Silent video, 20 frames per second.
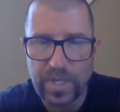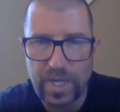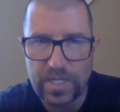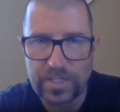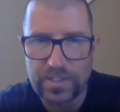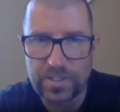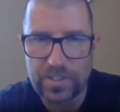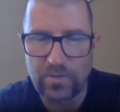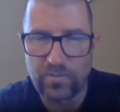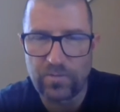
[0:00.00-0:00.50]

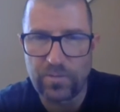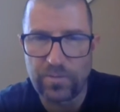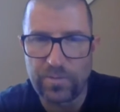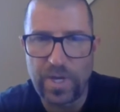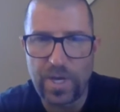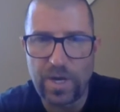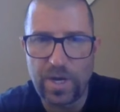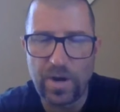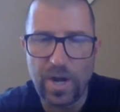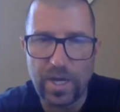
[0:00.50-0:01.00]
and so from
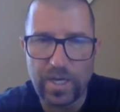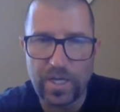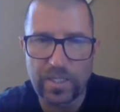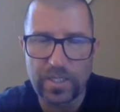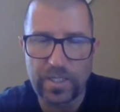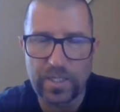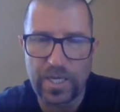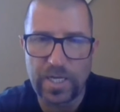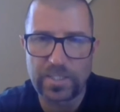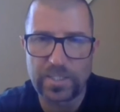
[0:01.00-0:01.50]
there I
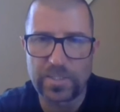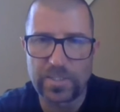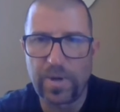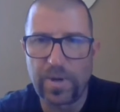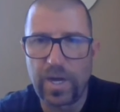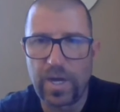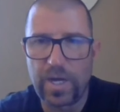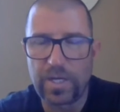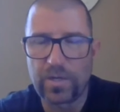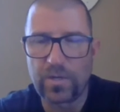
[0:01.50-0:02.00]
can get to
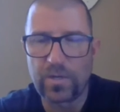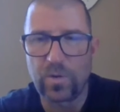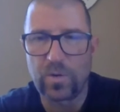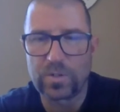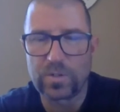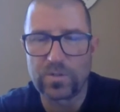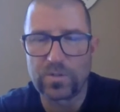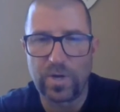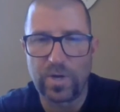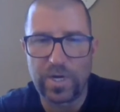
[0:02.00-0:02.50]
my
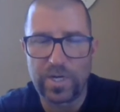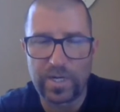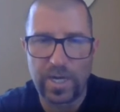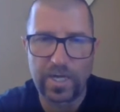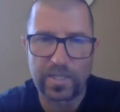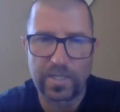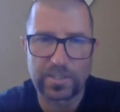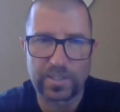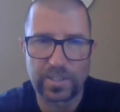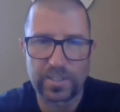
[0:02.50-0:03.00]
coarse grind
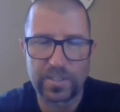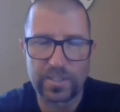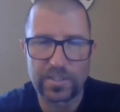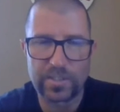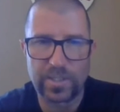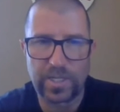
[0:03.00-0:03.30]
as is.